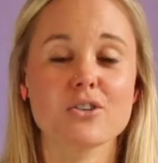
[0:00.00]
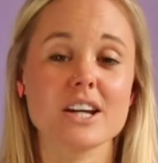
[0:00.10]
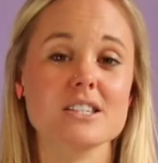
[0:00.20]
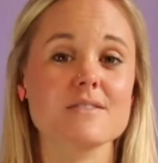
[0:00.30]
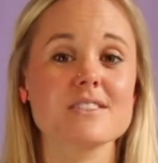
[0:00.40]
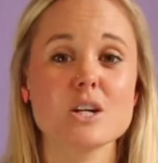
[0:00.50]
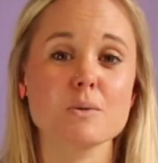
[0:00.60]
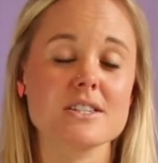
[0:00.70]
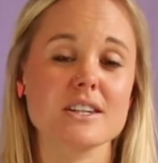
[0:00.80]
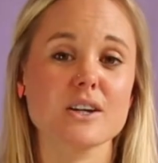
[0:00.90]
creative
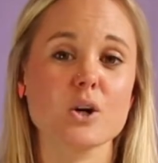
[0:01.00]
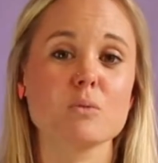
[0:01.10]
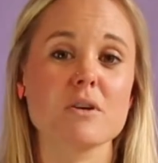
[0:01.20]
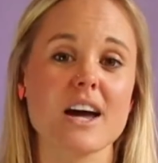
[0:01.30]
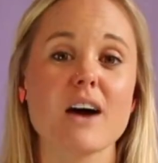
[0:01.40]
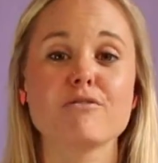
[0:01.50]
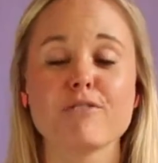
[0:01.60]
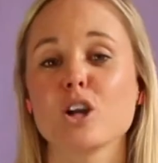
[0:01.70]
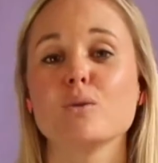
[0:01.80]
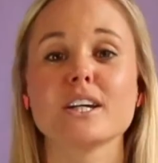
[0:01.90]
sequencing at home without
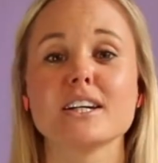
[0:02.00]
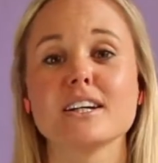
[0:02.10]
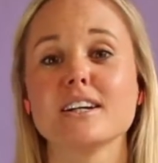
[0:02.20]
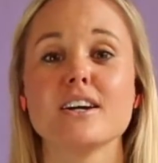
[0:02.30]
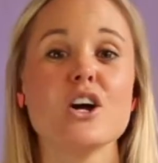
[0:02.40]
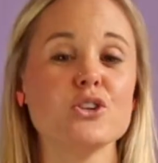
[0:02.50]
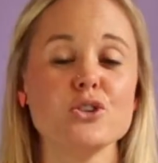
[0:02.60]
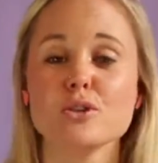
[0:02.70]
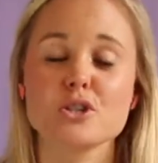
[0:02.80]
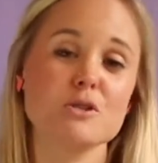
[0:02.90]
following a
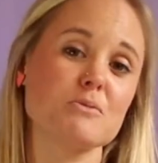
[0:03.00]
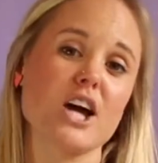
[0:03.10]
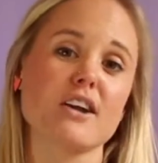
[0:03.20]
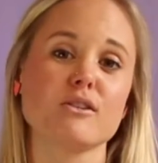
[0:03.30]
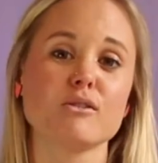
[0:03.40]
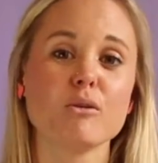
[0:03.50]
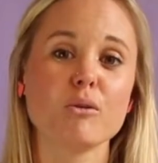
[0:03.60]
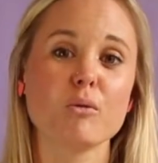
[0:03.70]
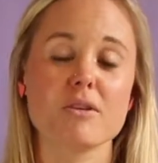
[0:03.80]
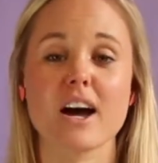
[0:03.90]
YouTube channel
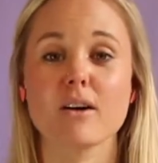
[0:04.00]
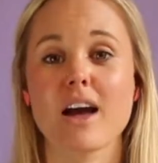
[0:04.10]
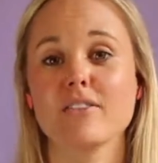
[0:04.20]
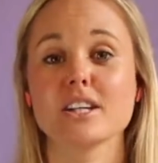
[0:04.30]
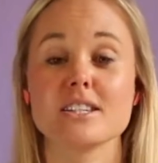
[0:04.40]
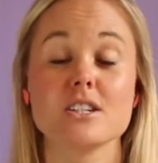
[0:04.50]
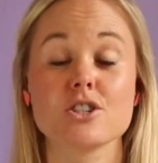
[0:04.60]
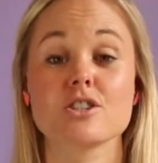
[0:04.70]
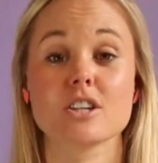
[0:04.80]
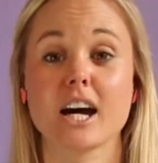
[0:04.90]
or without having a
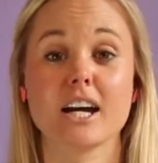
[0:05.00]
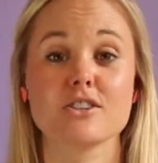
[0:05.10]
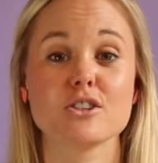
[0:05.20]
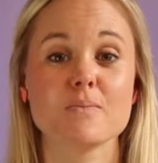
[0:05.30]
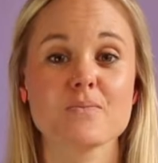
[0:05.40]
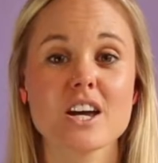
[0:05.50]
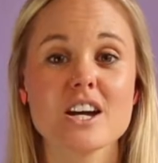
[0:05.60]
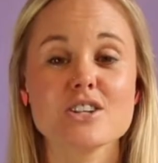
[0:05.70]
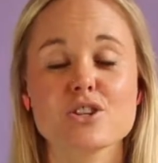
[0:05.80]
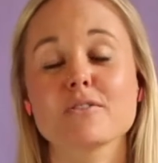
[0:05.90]
teacher to guide you.
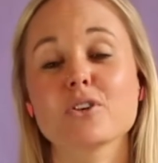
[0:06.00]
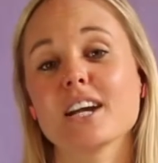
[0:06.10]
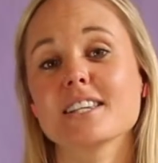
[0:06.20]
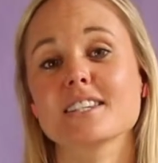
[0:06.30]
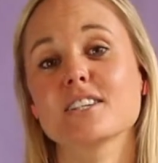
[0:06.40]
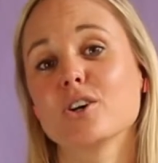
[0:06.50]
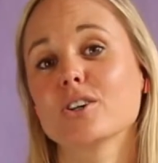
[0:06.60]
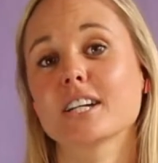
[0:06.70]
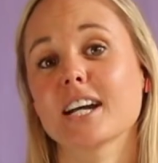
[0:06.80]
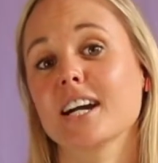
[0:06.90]
So I've created a
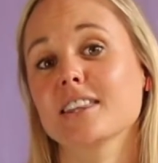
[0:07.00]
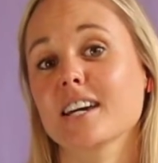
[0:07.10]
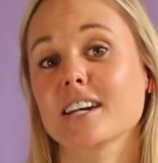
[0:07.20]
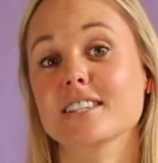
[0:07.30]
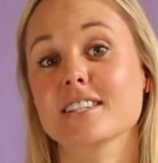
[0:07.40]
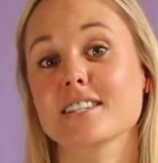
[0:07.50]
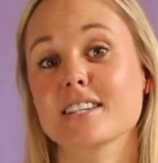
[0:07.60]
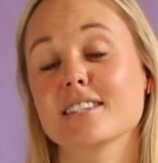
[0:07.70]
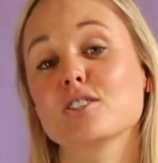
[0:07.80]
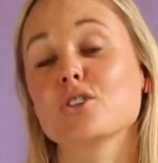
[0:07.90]
yoga guide that
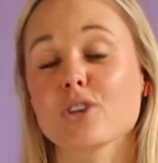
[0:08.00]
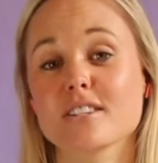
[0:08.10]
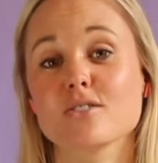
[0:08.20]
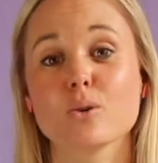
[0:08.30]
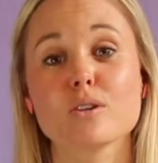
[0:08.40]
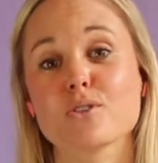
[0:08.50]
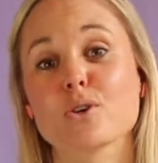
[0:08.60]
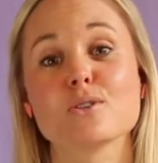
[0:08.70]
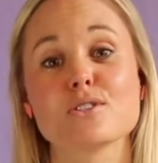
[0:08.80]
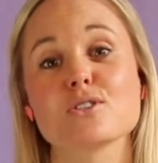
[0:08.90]
addresses all of
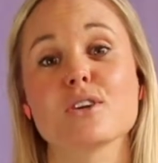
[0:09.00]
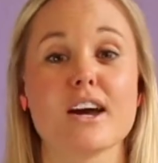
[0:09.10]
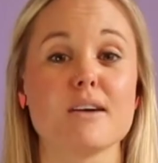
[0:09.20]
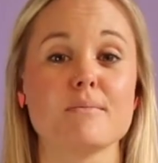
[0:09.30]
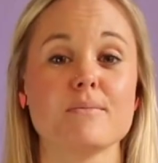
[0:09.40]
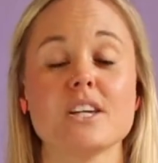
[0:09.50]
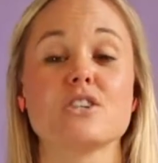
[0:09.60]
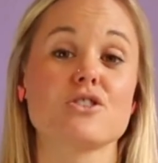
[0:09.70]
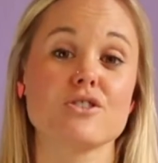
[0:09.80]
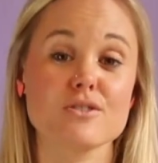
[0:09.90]
those
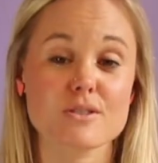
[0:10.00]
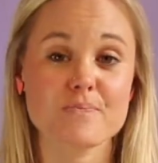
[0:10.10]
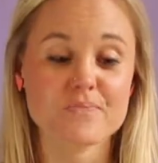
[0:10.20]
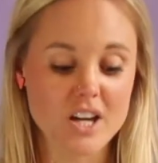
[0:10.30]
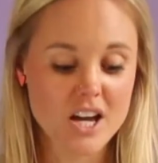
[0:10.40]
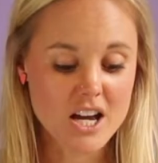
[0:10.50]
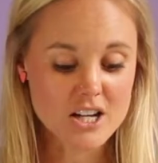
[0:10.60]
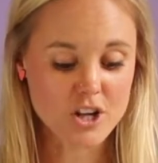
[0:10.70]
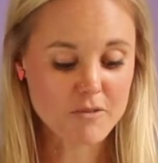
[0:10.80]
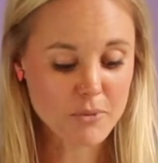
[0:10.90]
issues.
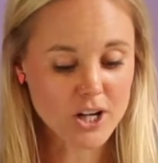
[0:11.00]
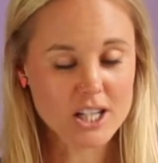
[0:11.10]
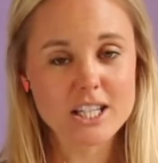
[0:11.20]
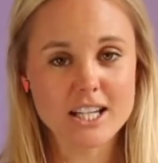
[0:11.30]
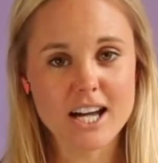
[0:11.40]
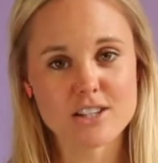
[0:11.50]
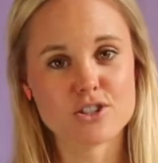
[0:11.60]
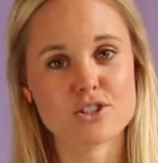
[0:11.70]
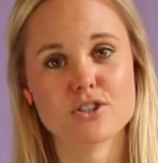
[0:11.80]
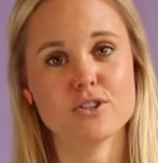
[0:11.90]
So I've broken the guide
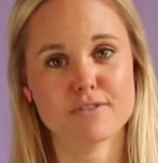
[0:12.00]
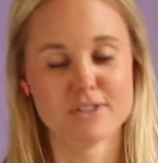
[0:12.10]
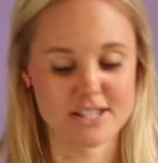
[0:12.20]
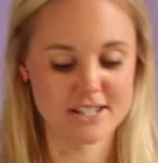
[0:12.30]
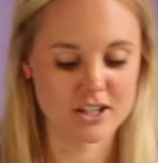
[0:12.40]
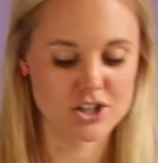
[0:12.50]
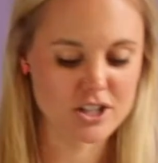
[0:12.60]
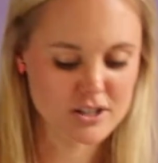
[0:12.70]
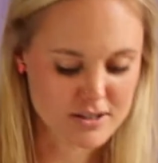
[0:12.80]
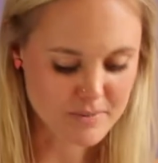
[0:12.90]
into 2 different
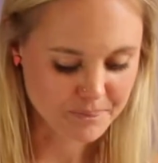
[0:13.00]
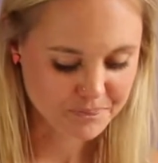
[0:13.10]
sections.